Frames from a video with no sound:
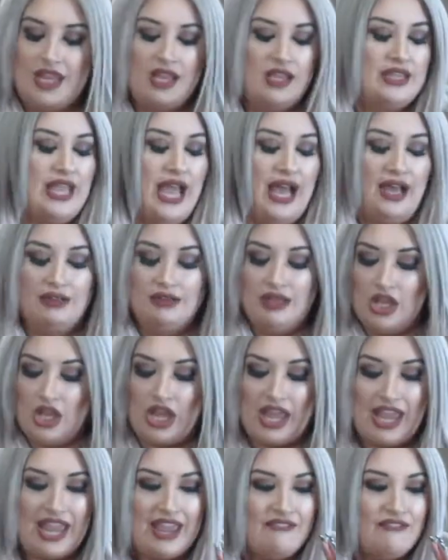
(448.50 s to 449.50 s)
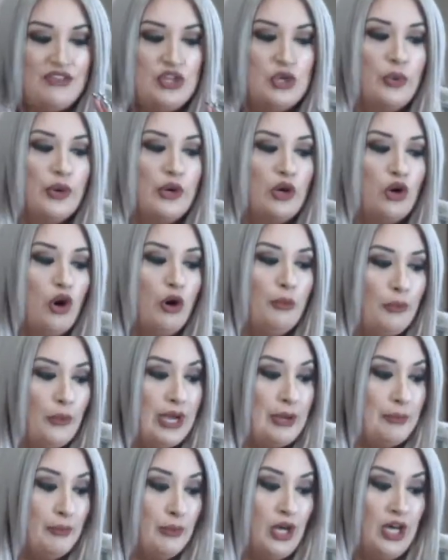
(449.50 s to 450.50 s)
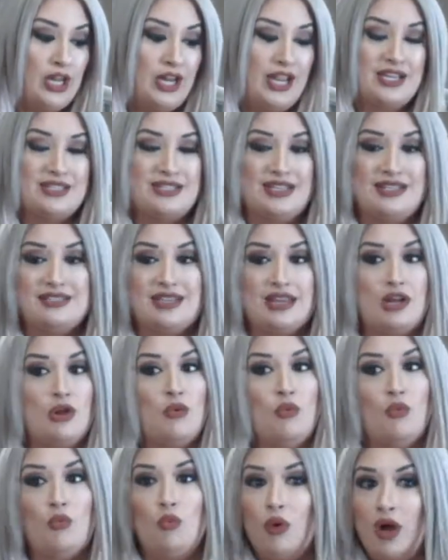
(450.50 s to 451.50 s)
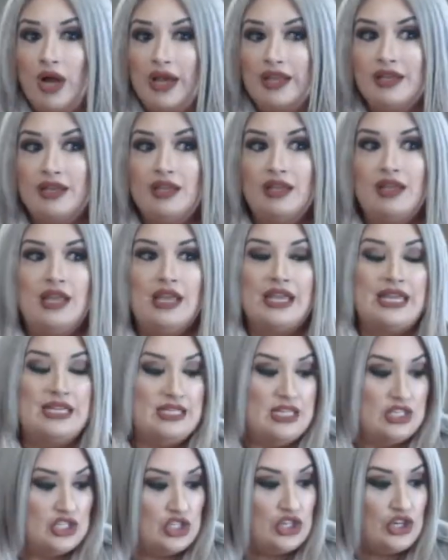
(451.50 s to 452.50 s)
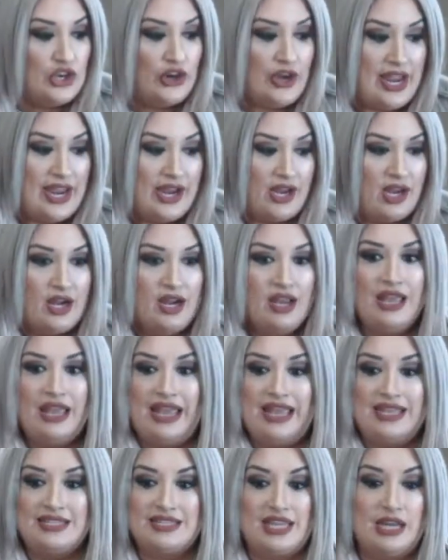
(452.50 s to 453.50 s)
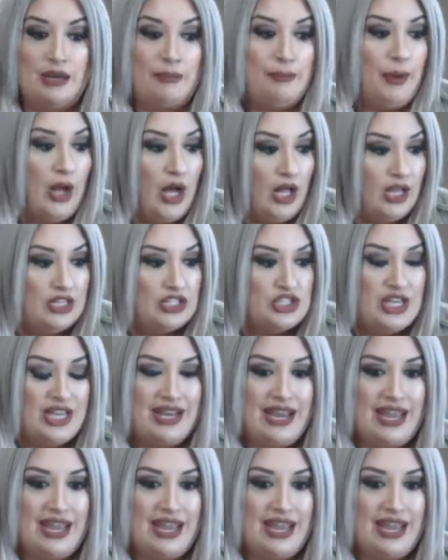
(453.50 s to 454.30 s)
Yeah, if you incorporate products, it's gonna, one, condition your hair, it's gonna polish it,